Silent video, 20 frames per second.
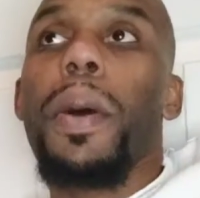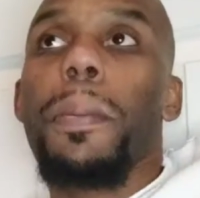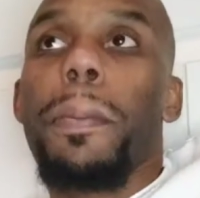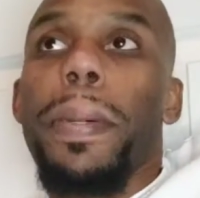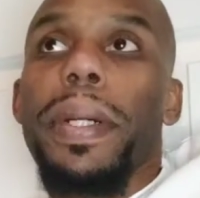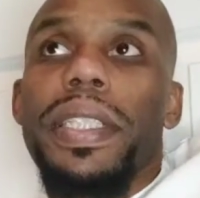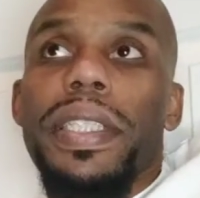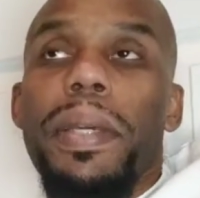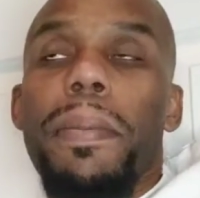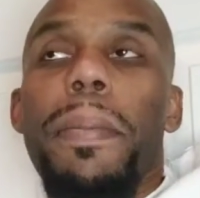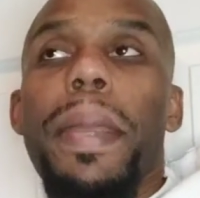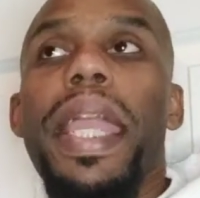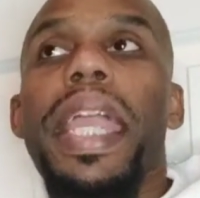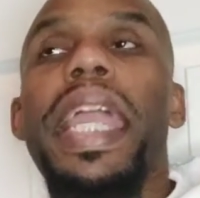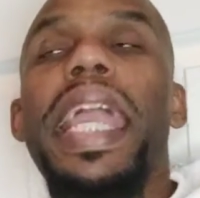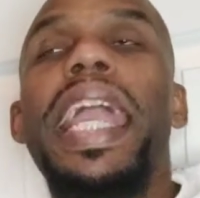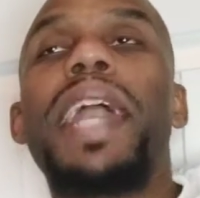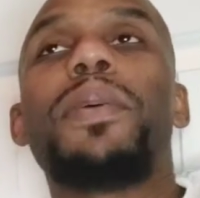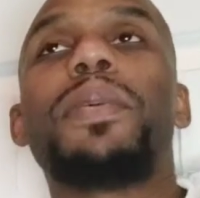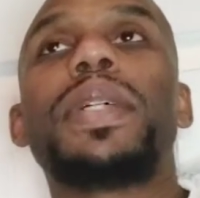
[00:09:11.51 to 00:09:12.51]
But to
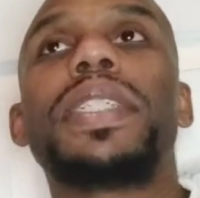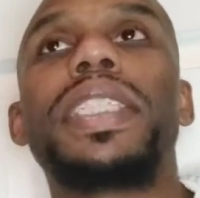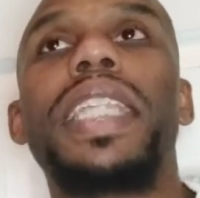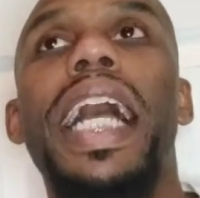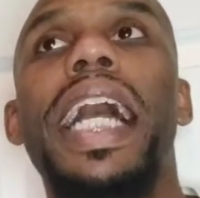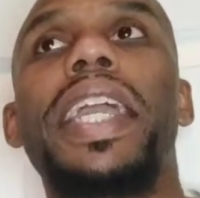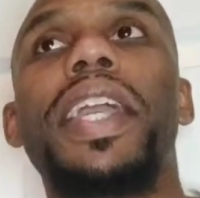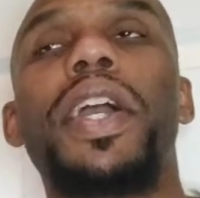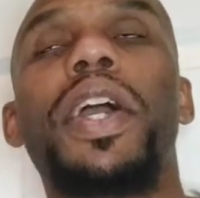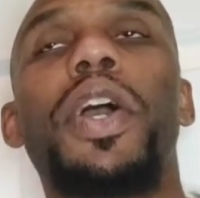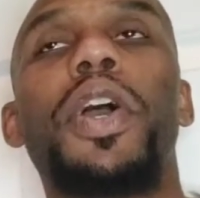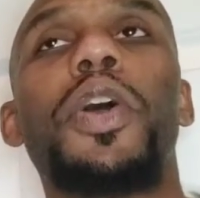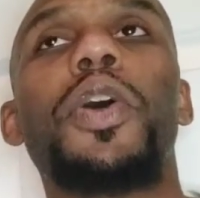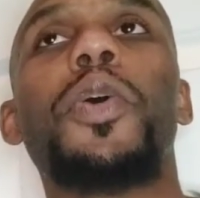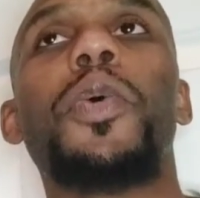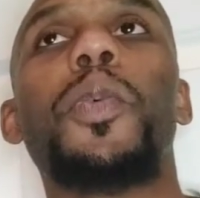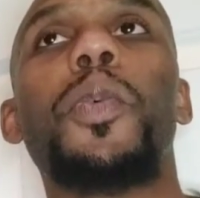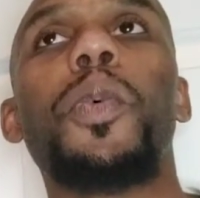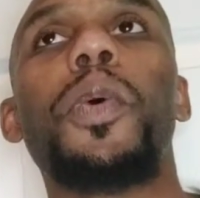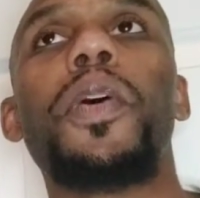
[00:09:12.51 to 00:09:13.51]
me, it was like,
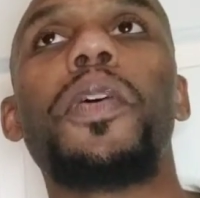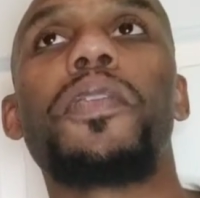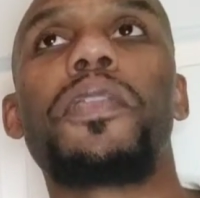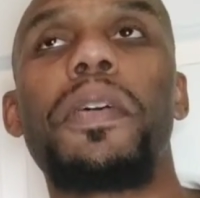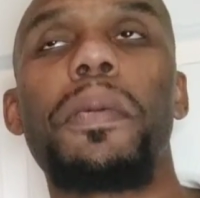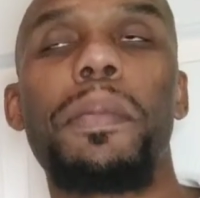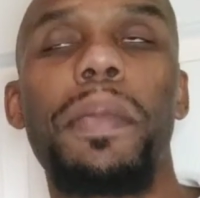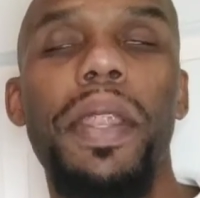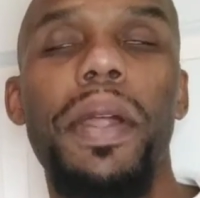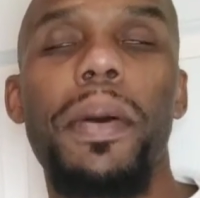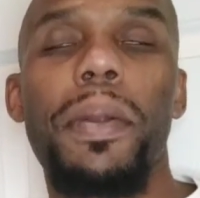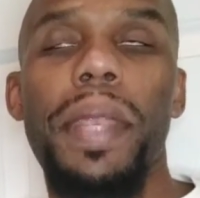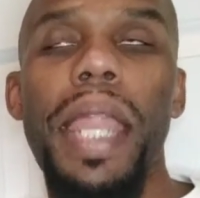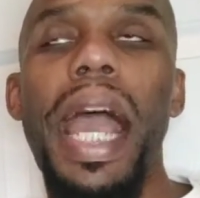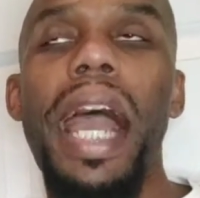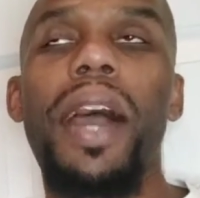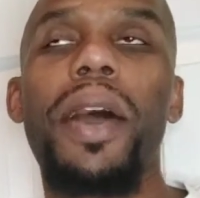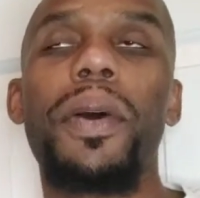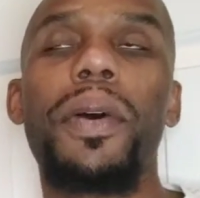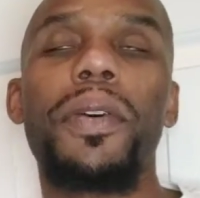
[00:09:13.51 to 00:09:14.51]
from
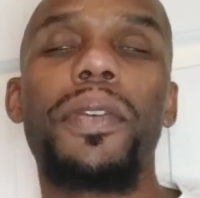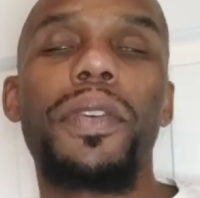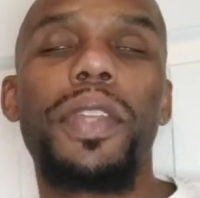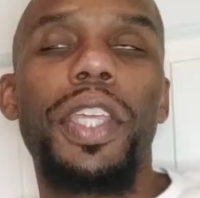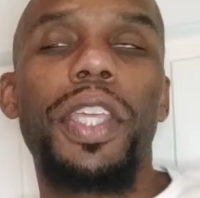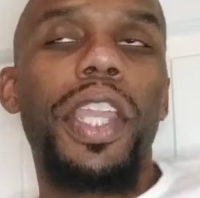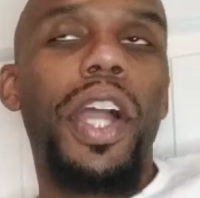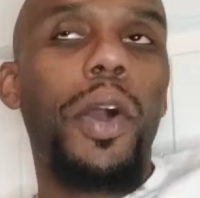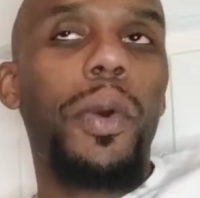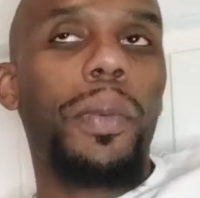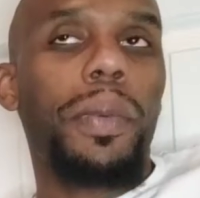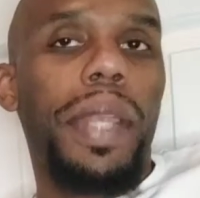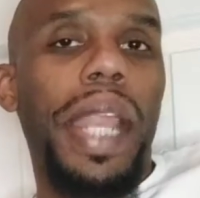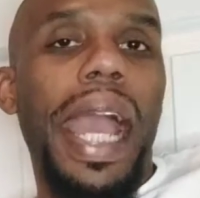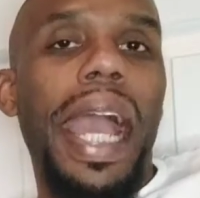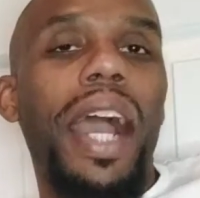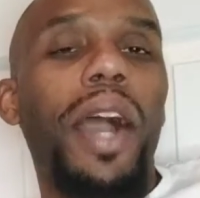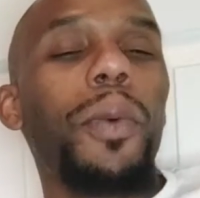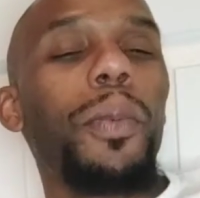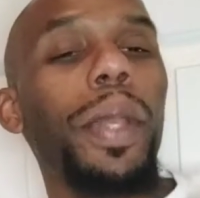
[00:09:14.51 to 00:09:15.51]
now, you know,
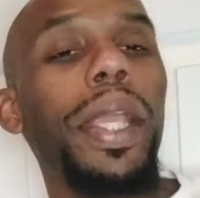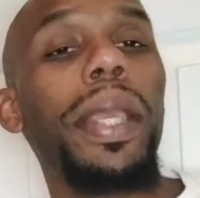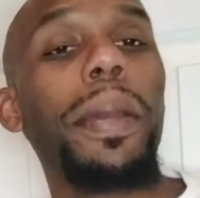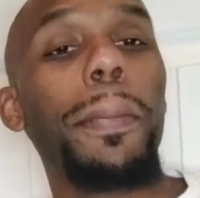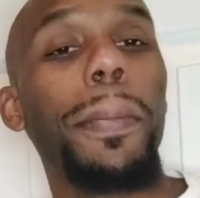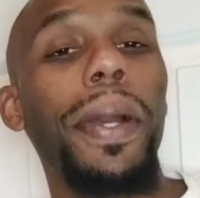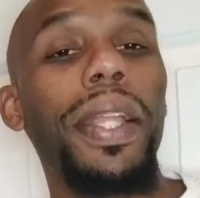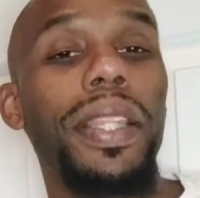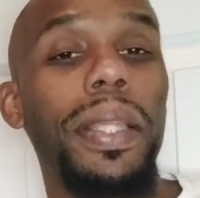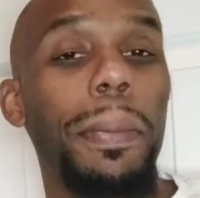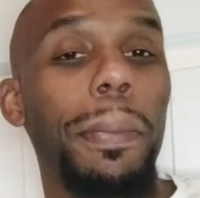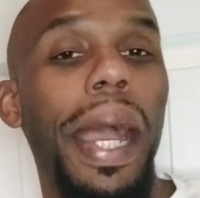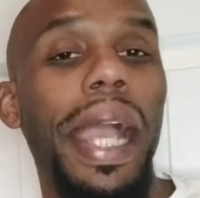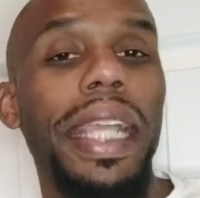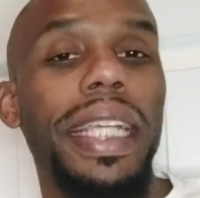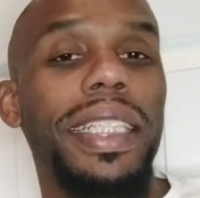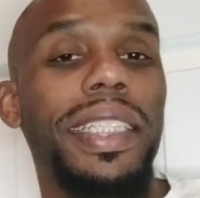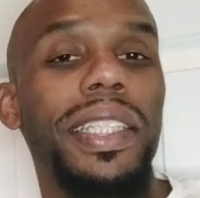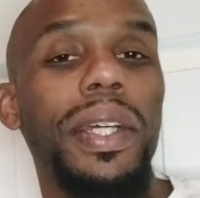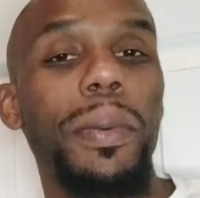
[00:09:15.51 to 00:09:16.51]
now we can put the
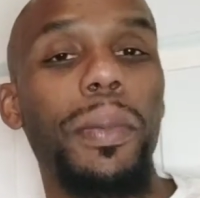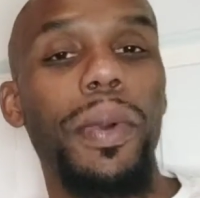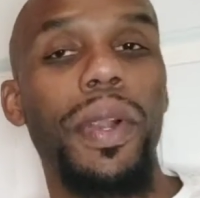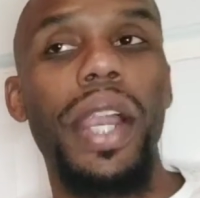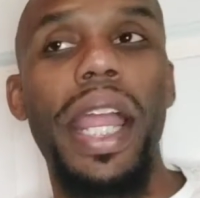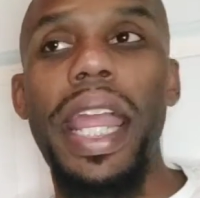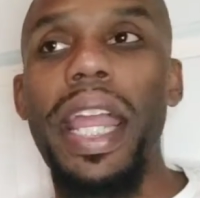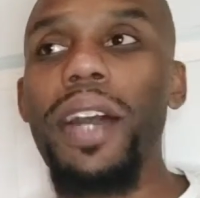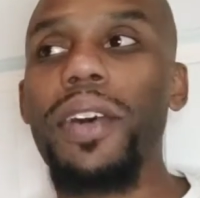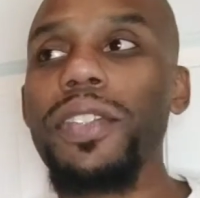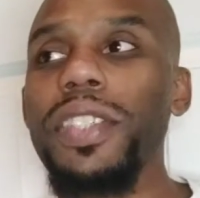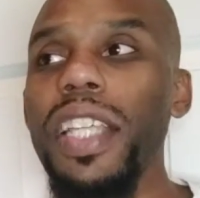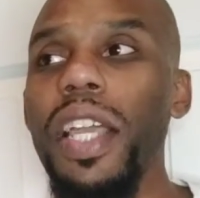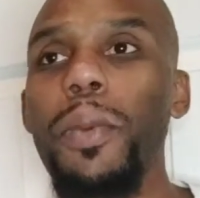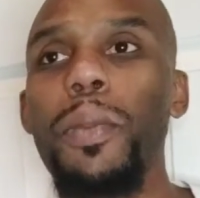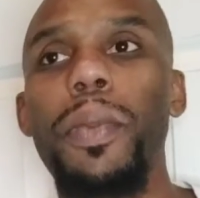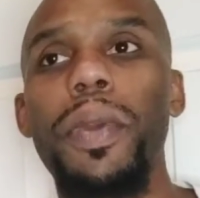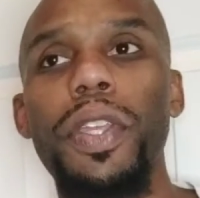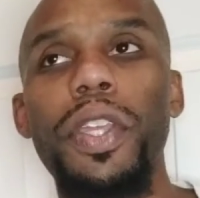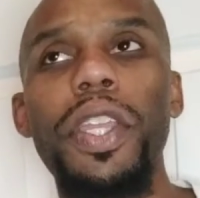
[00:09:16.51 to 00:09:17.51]
mic somewhere else,
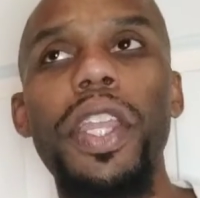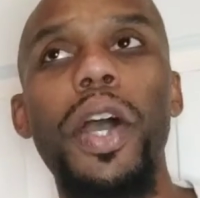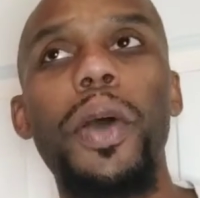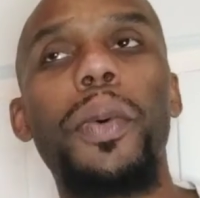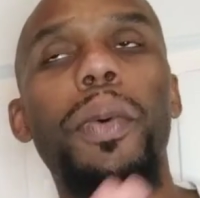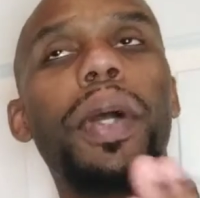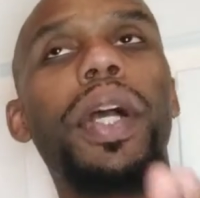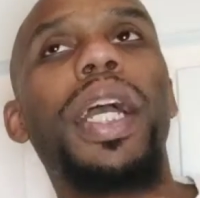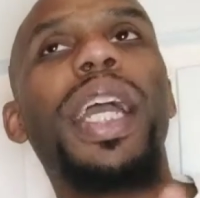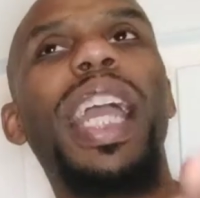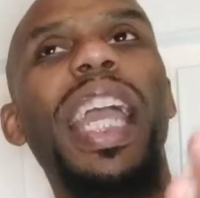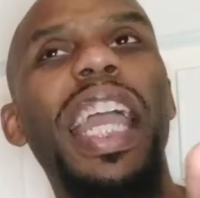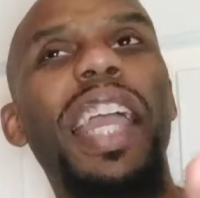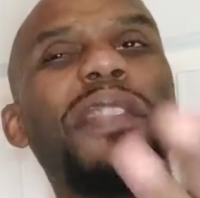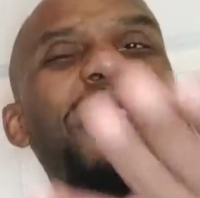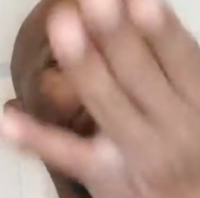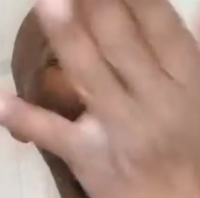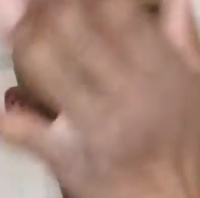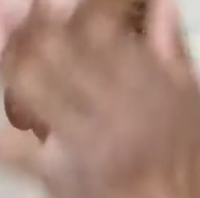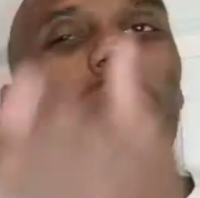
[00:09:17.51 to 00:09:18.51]
and you know,
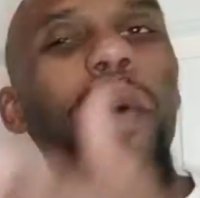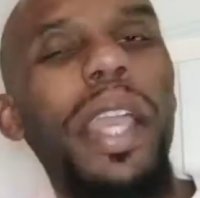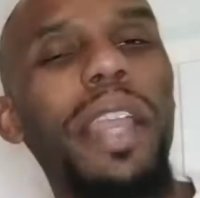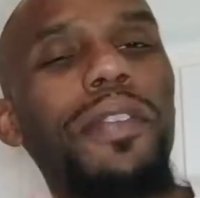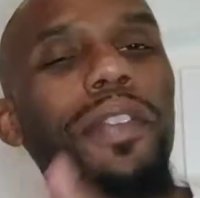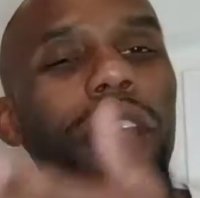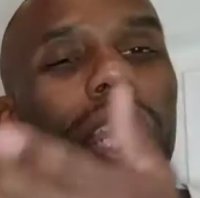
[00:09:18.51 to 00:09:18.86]
if you not,